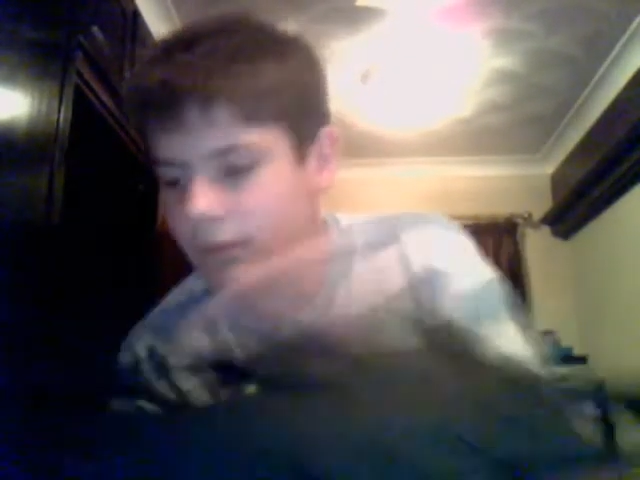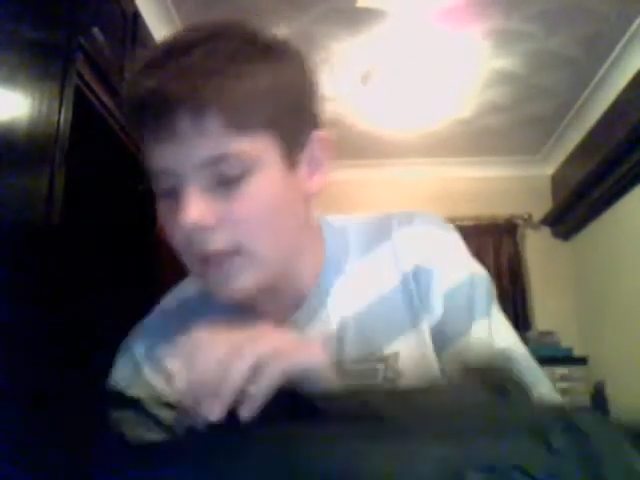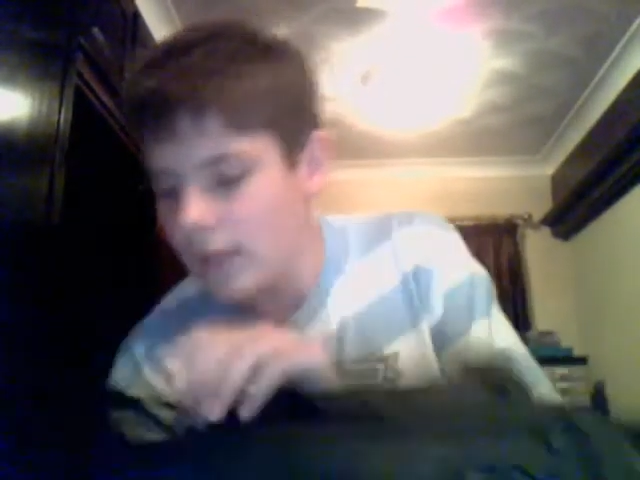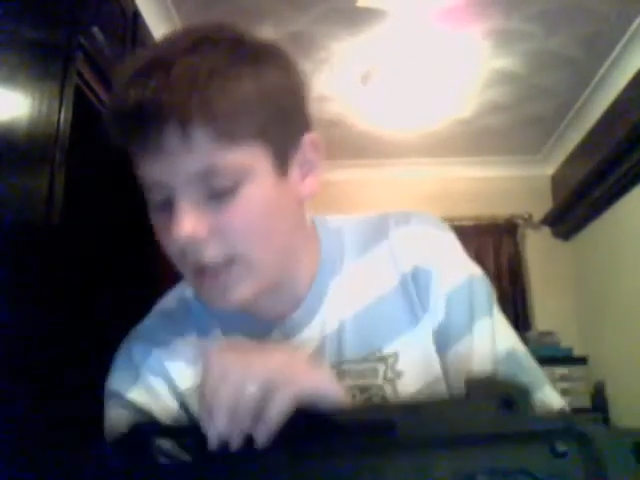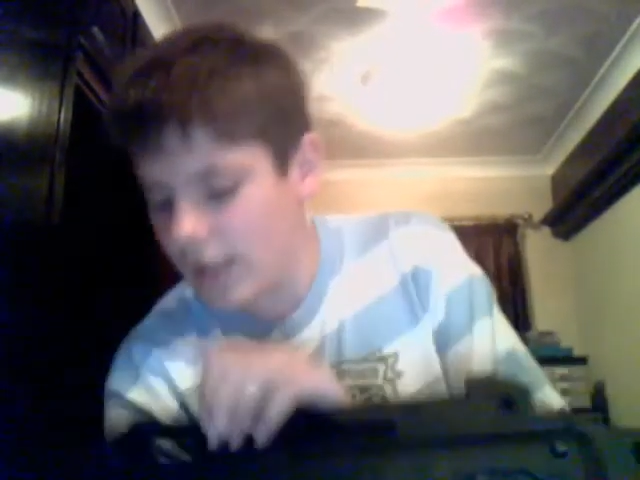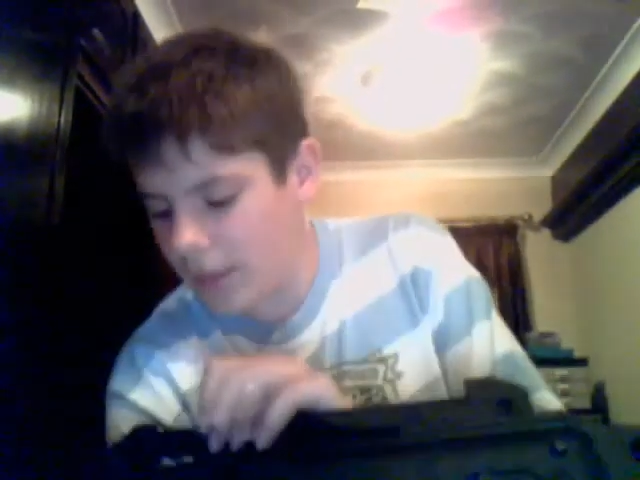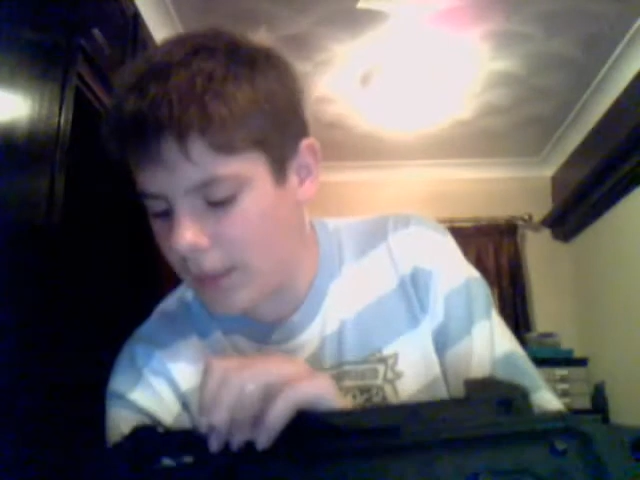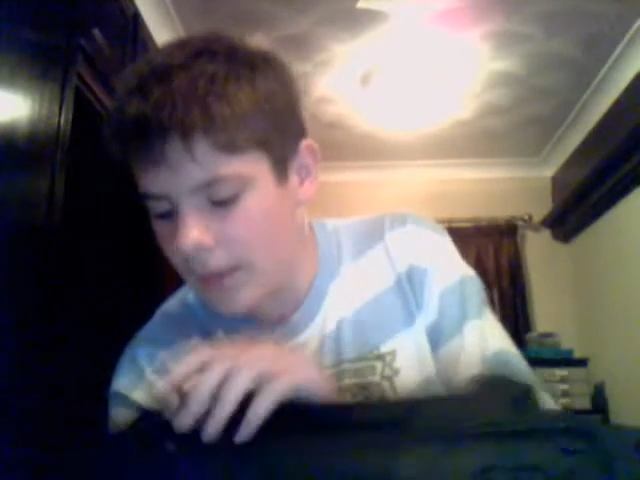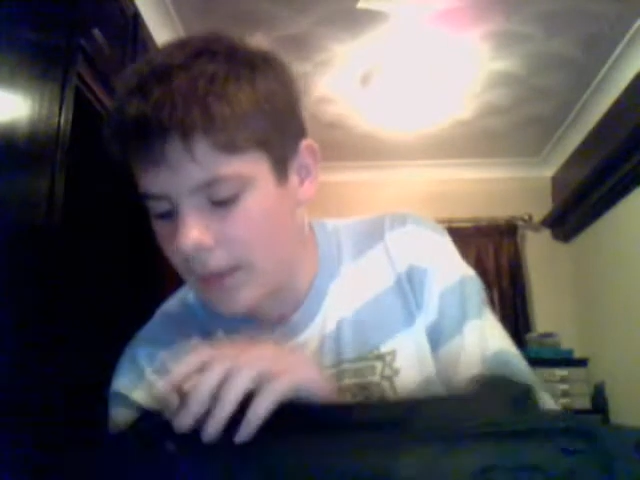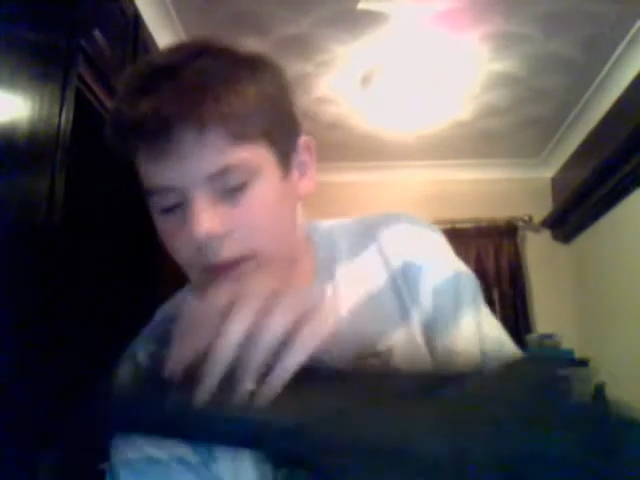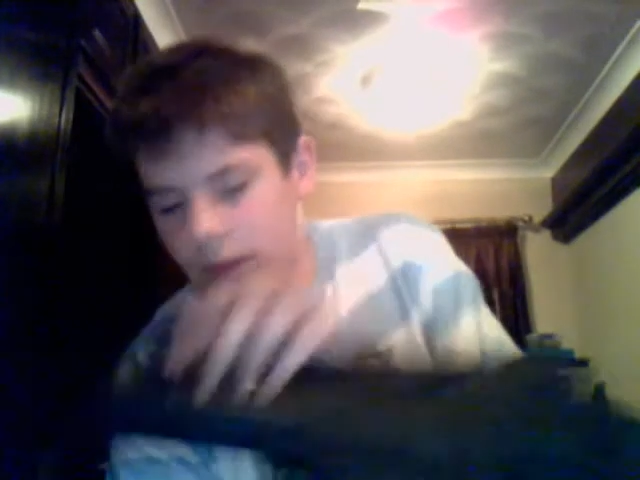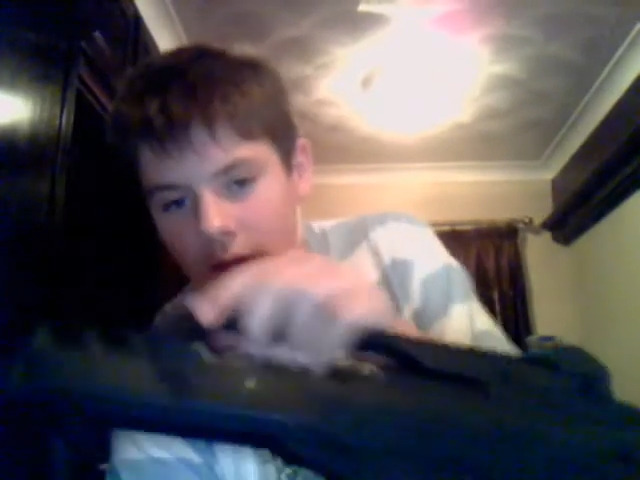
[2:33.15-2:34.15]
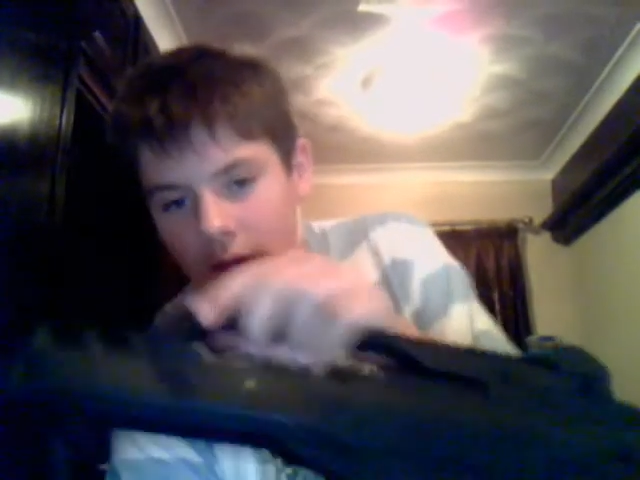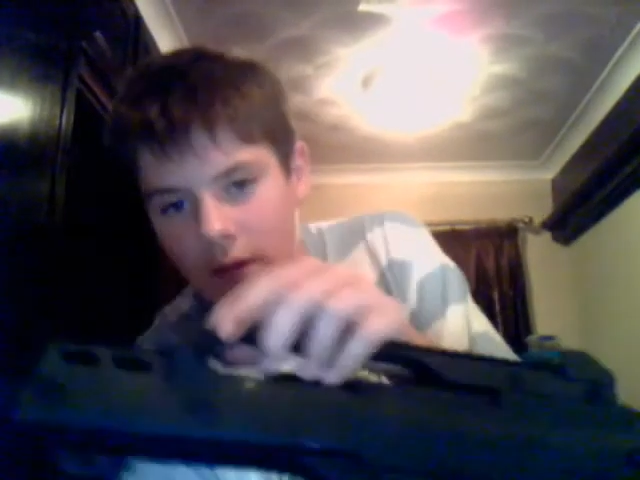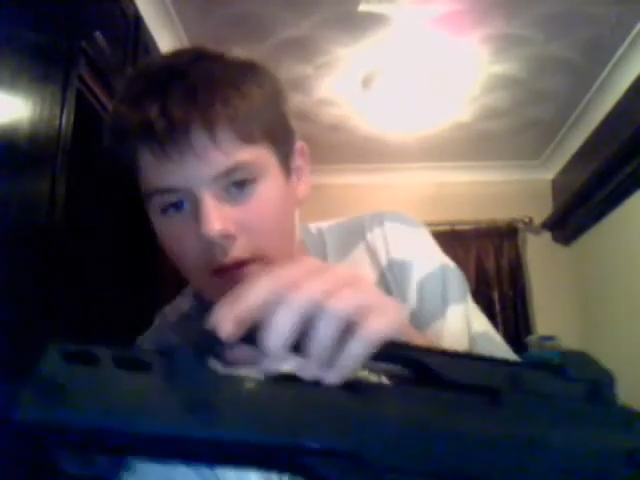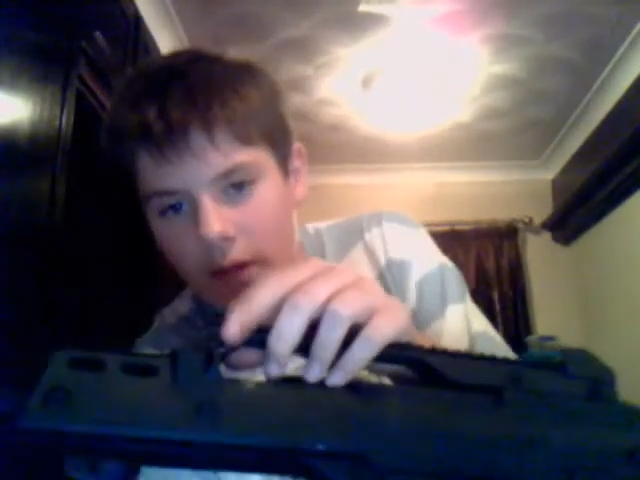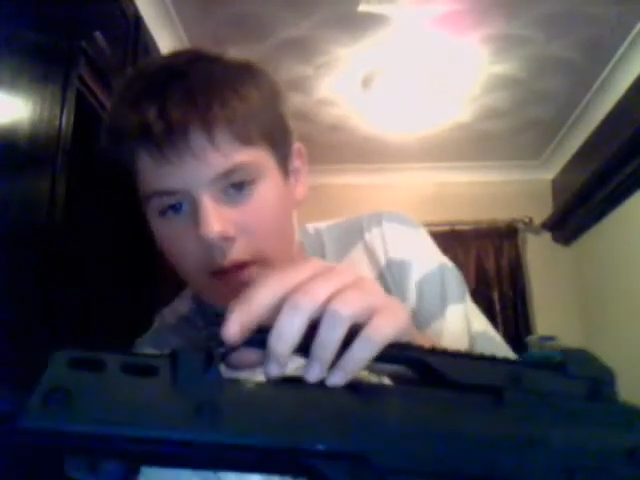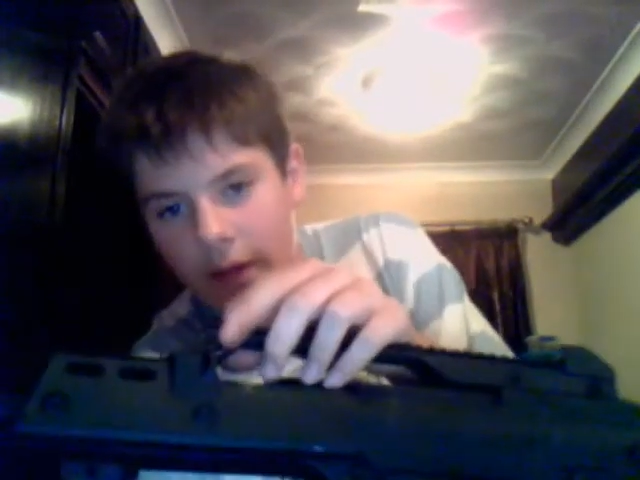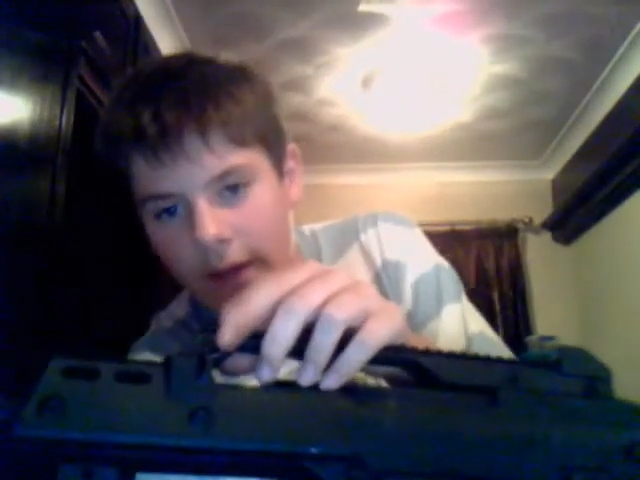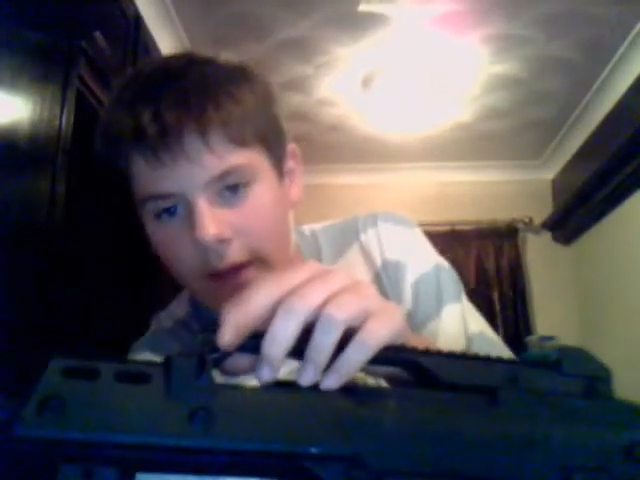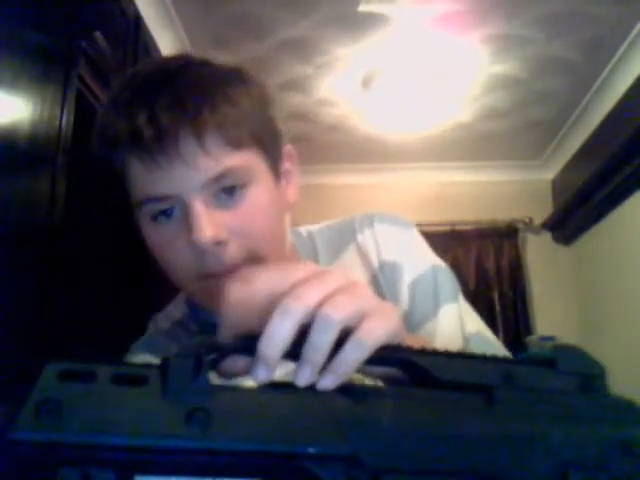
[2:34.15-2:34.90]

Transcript: And a pin there.